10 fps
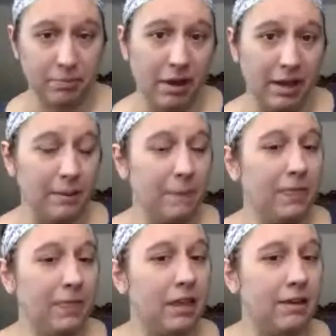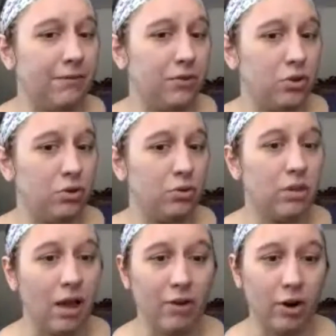but if you
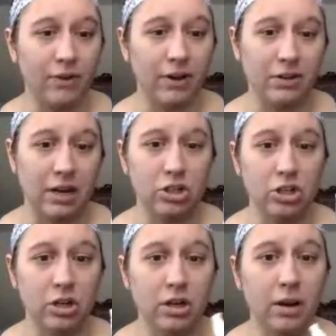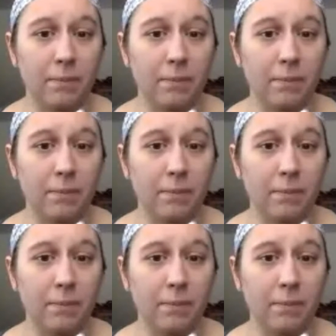love our foundation,